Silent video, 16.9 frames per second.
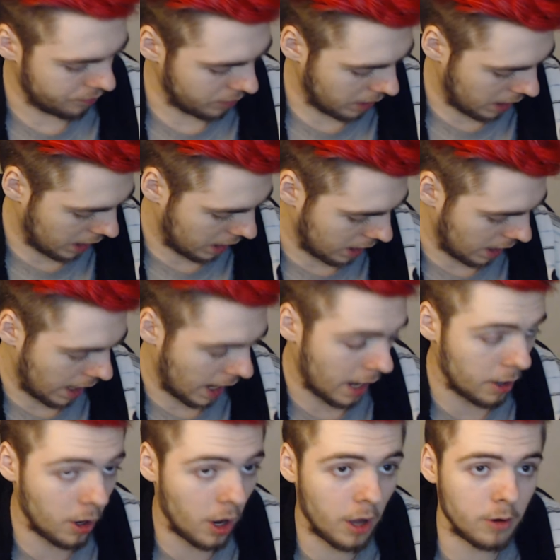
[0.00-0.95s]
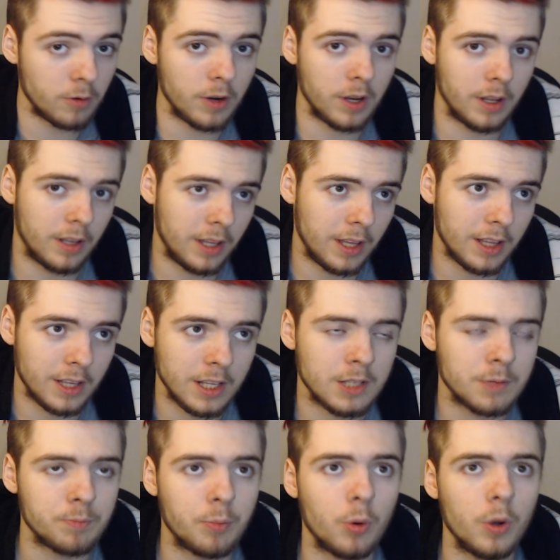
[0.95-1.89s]
Like uh, I don't I don't at
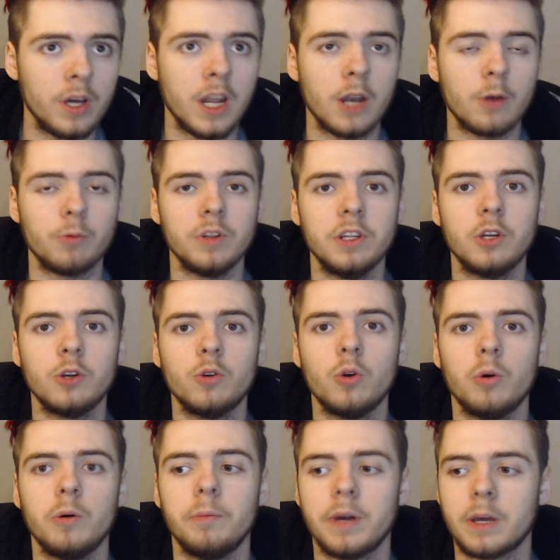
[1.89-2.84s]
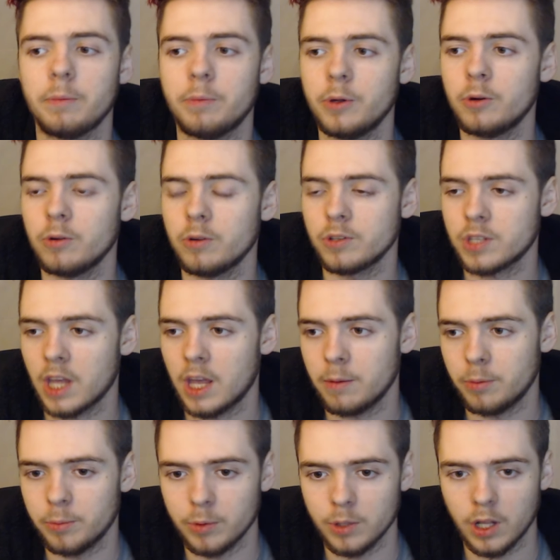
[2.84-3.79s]
this point I really don't know what my computer is
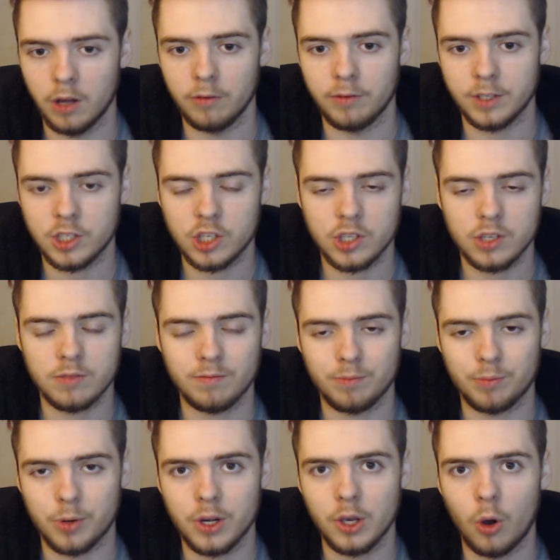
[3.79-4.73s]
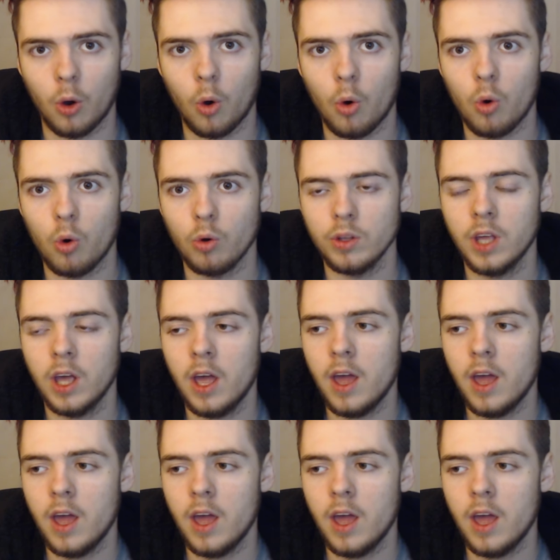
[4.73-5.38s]
capable of. It's pretty old.